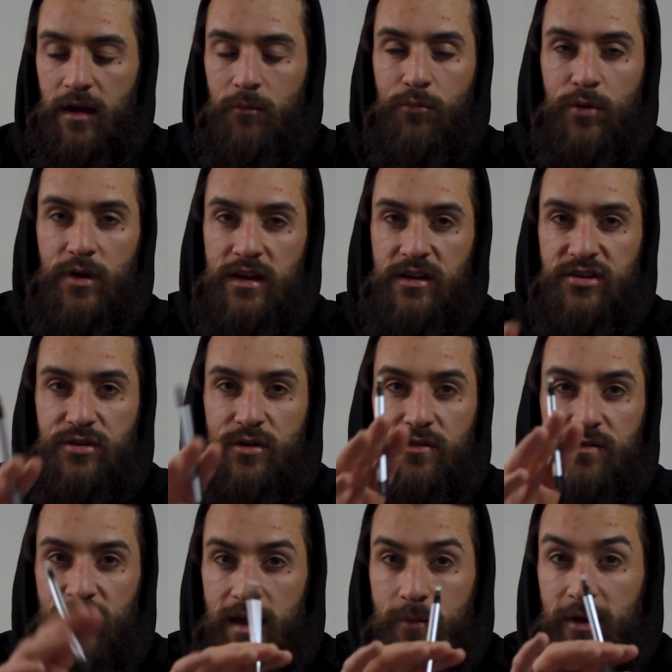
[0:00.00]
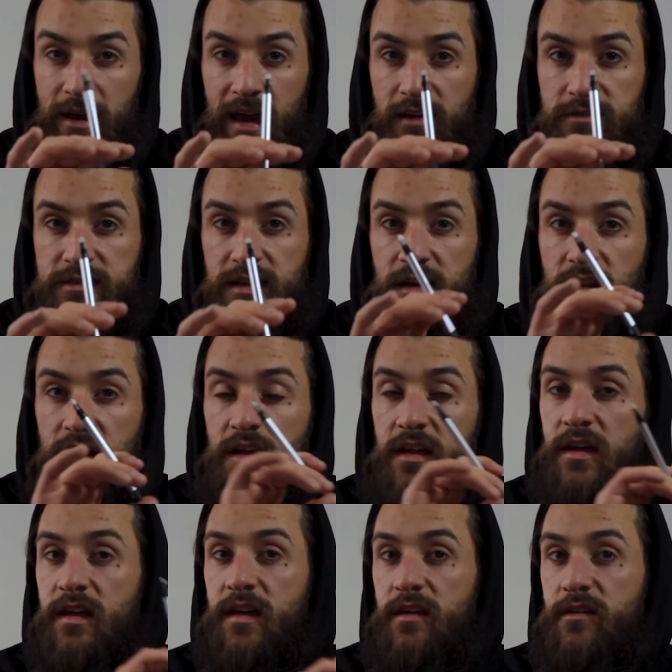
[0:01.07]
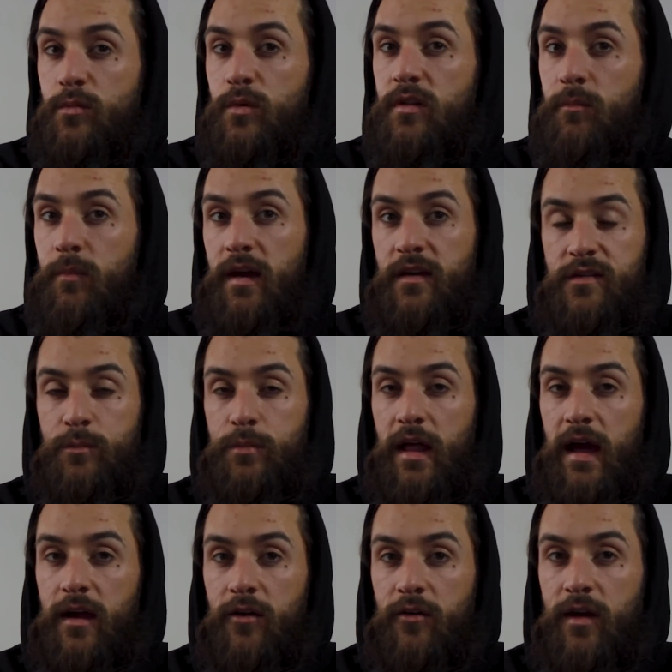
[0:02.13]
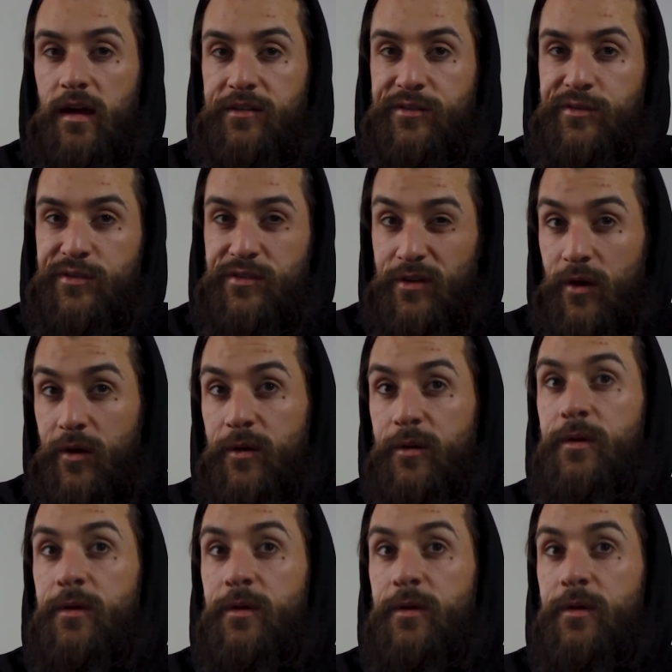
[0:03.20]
I'm pretty sure Faber-Castell is the one that makes the black erasers. So,